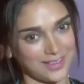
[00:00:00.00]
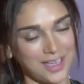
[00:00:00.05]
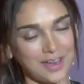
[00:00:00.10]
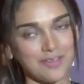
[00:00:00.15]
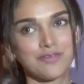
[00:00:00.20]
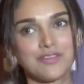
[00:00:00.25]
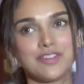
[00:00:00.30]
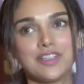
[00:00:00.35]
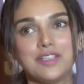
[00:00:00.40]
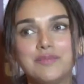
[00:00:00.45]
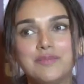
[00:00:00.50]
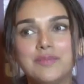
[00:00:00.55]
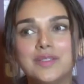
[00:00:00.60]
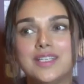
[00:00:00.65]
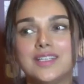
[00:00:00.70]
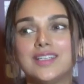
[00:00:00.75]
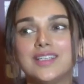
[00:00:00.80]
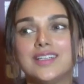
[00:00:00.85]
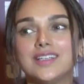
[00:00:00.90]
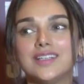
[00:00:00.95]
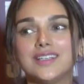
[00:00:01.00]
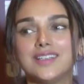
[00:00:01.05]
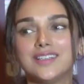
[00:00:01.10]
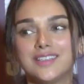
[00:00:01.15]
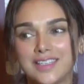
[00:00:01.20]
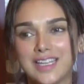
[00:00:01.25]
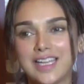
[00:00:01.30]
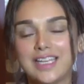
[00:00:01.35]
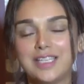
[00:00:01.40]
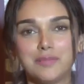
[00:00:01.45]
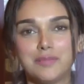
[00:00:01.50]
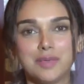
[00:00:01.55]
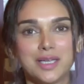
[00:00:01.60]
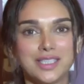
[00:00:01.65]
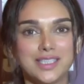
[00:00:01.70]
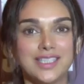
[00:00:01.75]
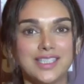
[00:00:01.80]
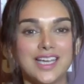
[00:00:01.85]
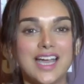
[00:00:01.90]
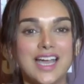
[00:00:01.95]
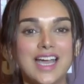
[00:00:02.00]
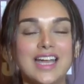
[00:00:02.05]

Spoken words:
that film, Delhi Belly.